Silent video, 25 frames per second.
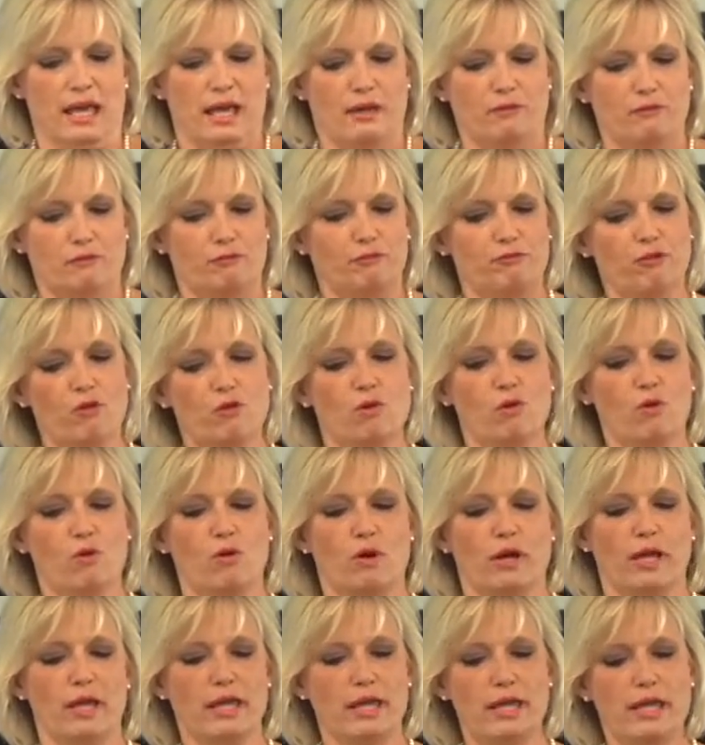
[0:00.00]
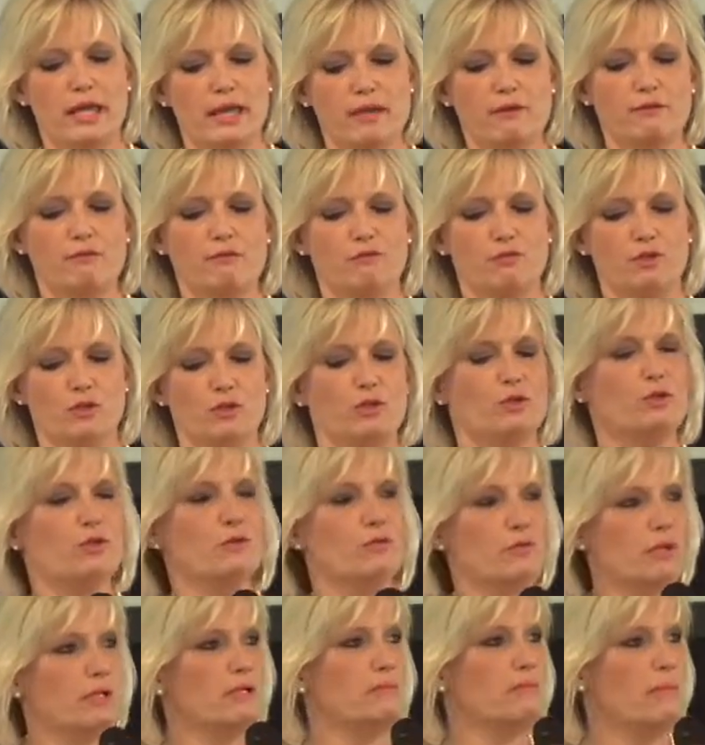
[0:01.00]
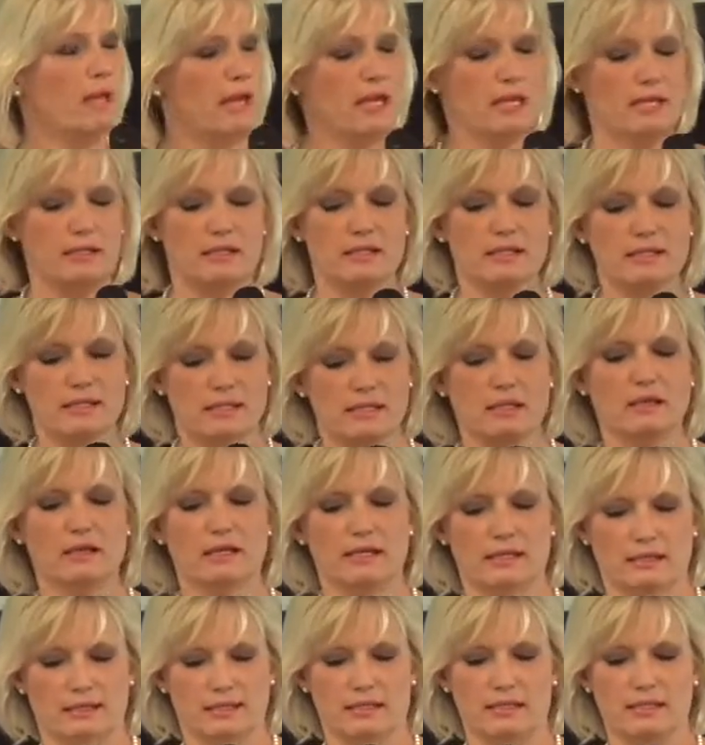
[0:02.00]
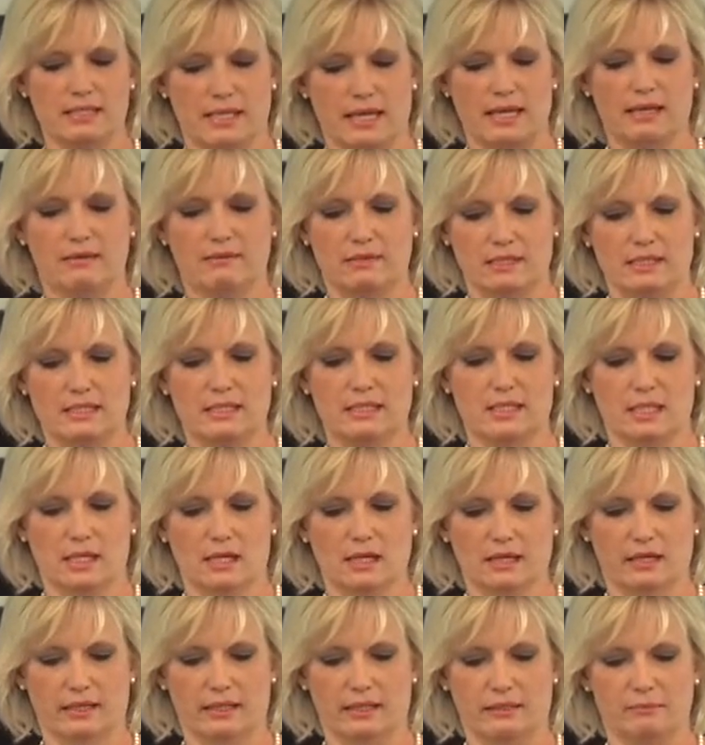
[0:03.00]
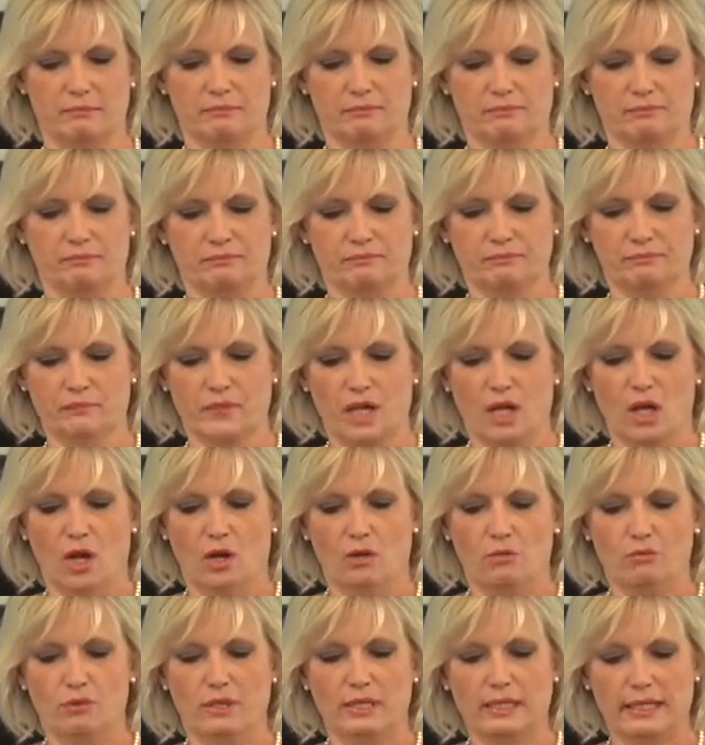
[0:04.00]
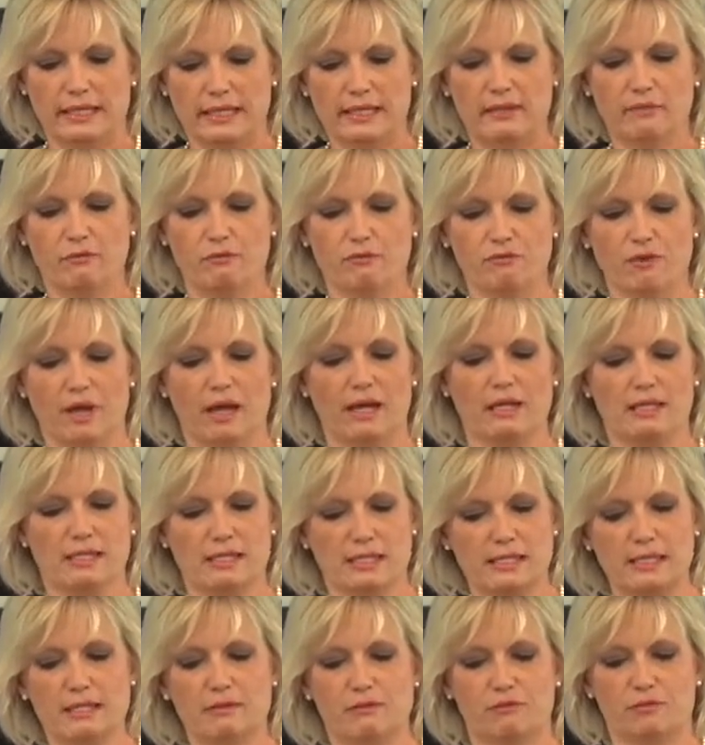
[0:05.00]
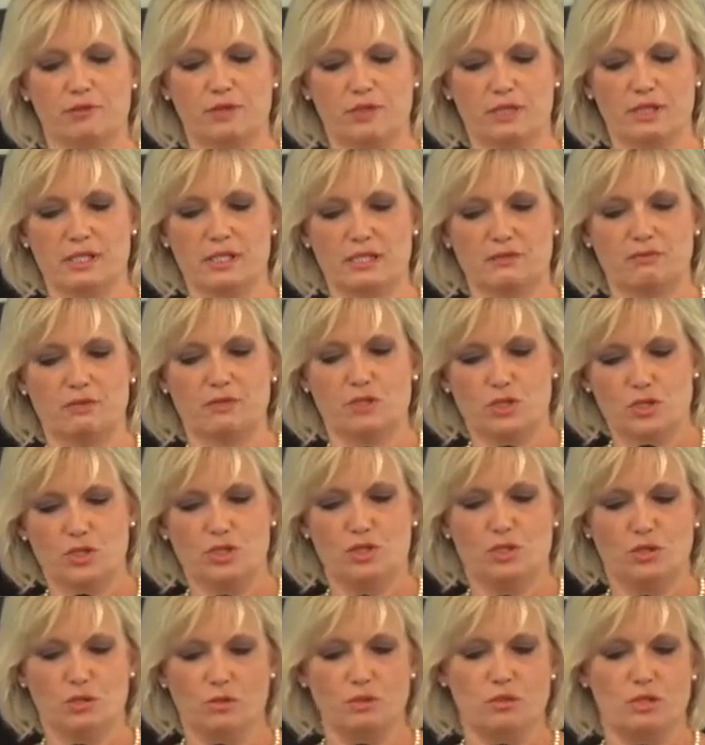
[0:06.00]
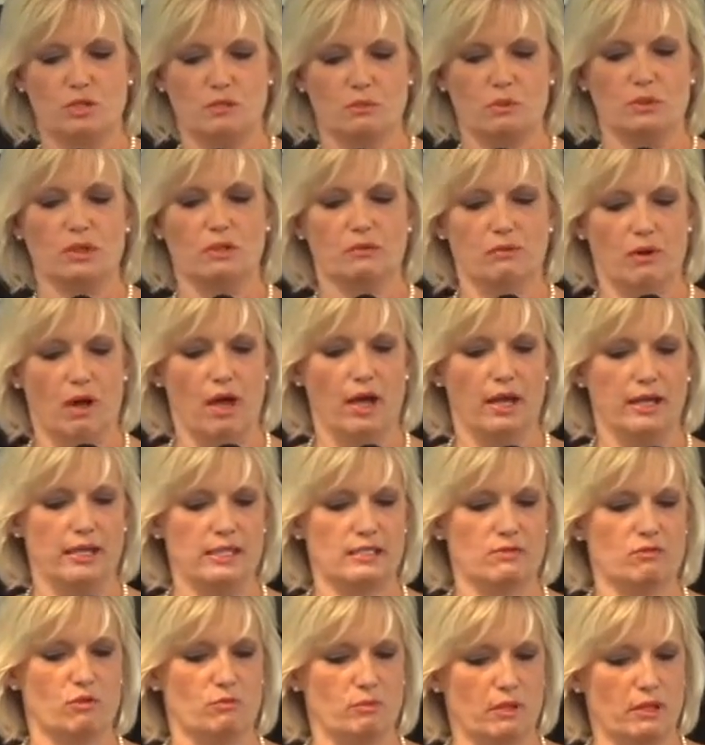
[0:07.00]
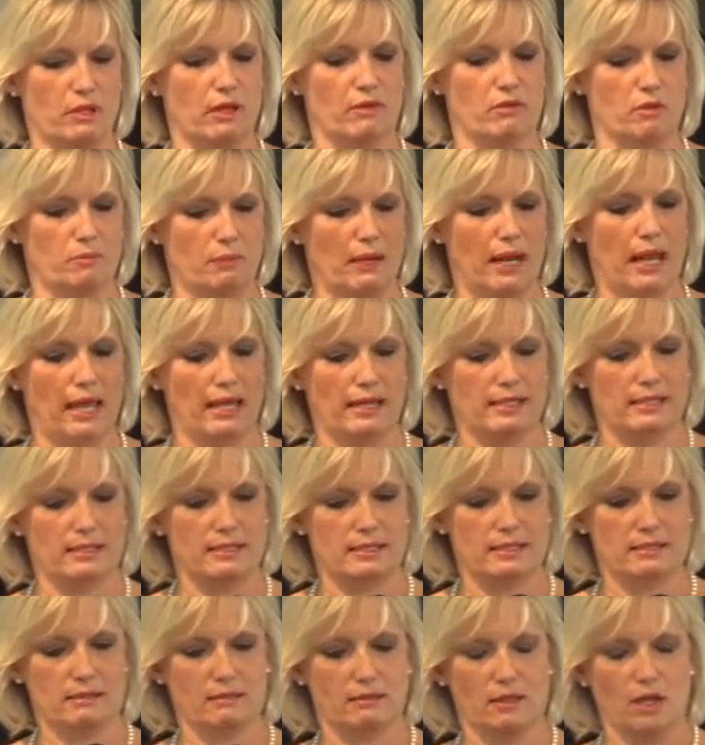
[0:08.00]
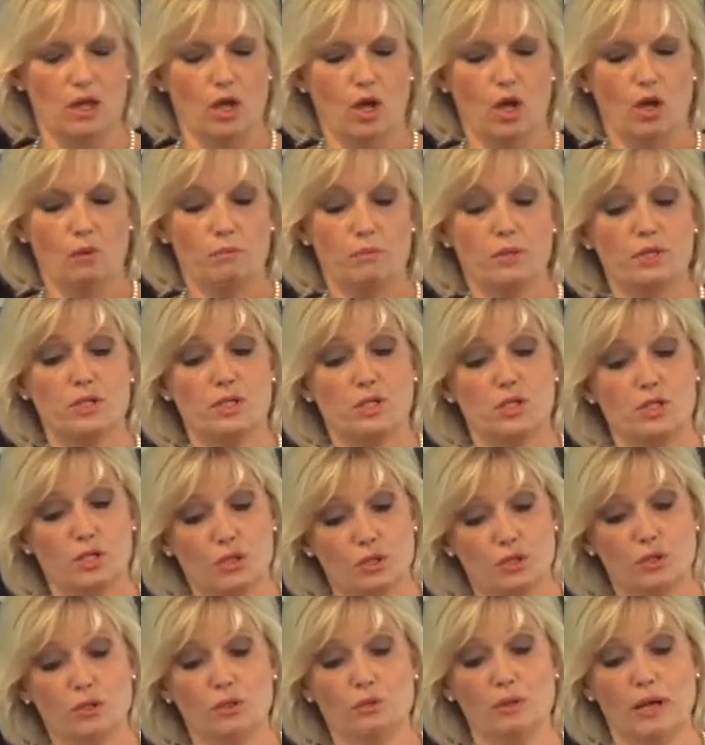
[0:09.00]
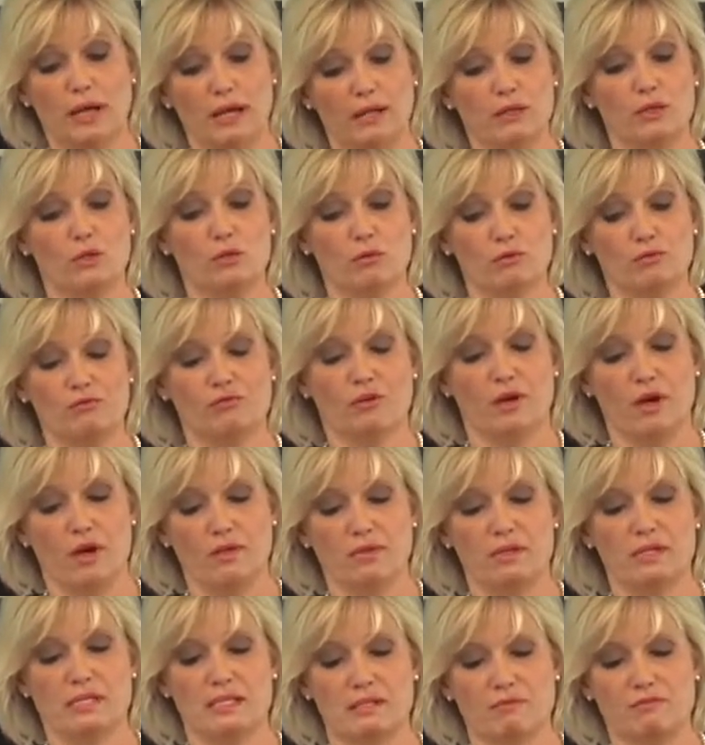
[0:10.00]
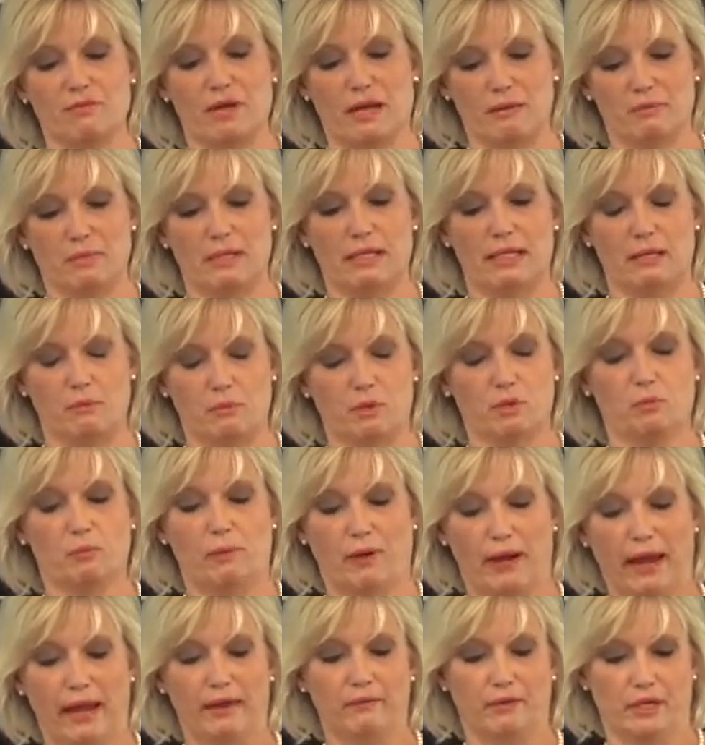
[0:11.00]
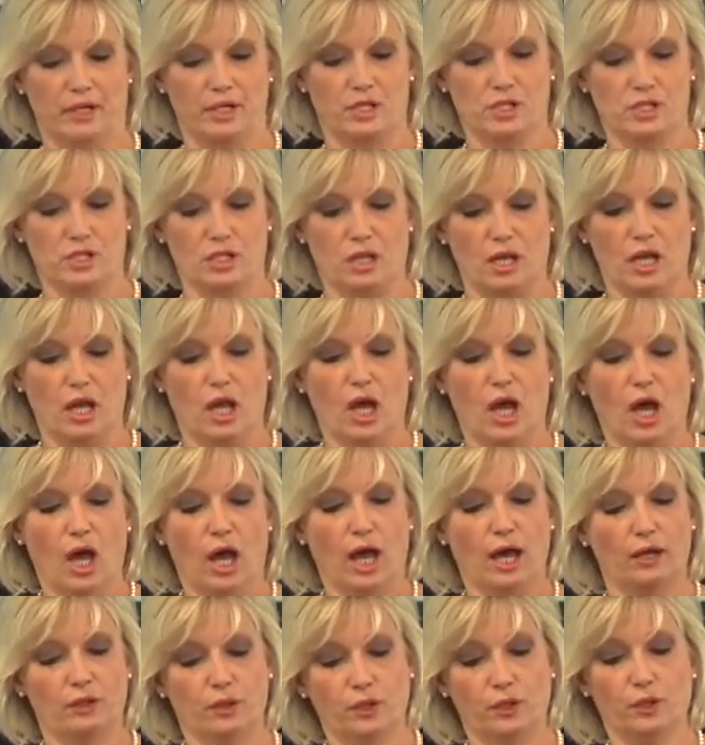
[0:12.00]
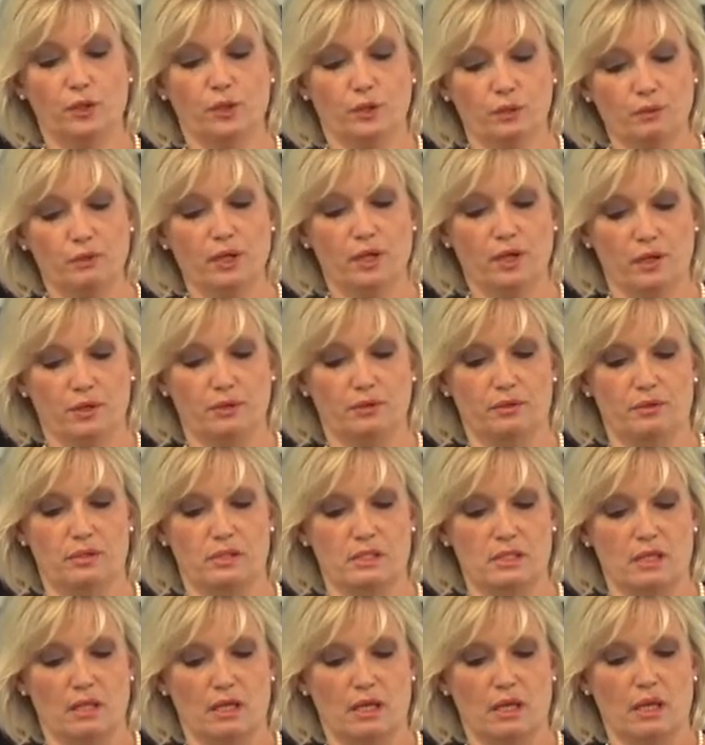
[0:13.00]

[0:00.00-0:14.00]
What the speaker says: For if you remain silent at this time, relief and deliverance for the Jews will arise from another place, but you and your father's family will perish, and who knows